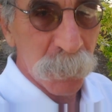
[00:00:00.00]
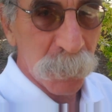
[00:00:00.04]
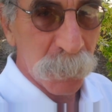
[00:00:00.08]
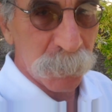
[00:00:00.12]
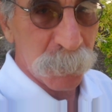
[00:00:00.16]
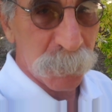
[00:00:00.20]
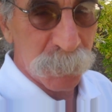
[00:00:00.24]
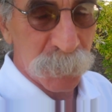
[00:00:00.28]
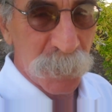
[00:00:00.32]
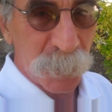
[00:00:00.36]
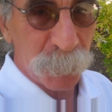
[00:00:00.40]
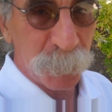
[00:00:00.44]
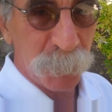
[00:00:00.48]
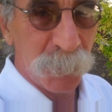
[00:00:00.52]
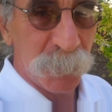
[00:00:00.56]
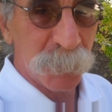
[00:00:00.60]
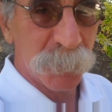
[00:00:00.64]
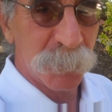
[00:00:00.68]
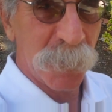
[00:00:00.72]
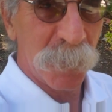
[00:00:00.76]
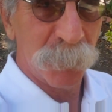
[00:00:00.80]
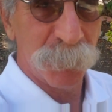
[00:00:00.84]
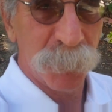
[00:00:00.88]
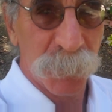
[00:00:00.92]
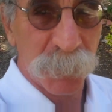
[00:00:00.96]
And the
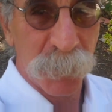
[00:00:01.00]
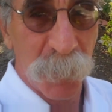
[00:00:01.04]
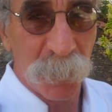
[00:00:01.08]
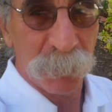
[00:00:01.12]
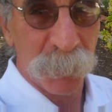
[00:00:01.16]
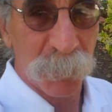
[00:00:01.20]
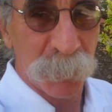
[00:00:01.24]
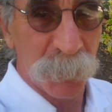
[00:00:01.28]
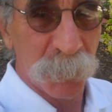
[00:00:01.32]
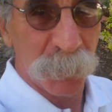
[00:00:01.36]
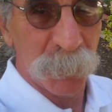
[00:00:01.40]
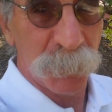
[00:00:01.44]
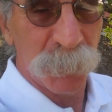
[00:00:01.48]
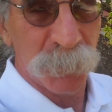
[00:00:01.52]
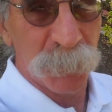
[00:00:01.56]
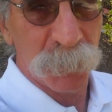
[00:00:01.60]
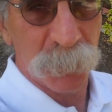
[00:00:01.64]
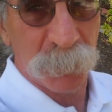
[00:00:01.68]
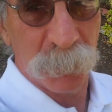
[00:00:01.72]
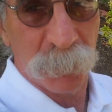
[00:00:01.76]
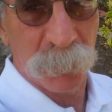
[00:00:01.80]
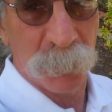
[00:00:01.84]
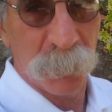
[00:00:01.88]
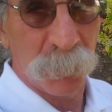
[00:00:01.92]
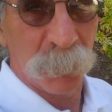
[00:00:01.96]
Japanese have this heritage
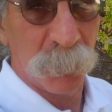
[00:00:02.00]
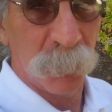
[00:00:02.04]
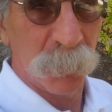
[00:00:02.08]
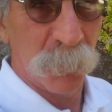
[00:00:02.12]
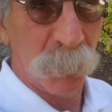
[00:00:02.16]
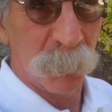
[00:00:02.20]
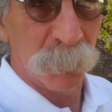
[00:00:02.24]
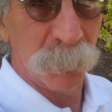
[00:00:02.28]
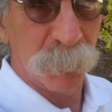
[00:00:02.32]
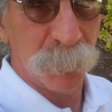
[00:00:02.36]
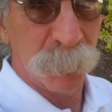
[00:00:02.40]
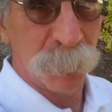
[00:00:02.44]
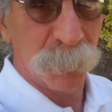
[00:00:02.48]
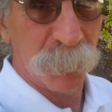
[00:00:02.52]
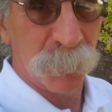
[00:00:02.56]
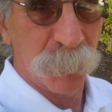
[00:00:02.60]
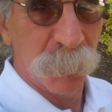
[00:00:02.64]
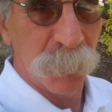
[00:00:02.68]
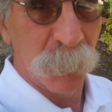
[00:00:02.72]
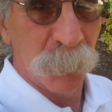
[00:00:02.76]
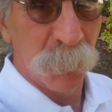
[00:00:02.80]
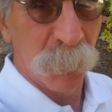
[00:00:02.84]
of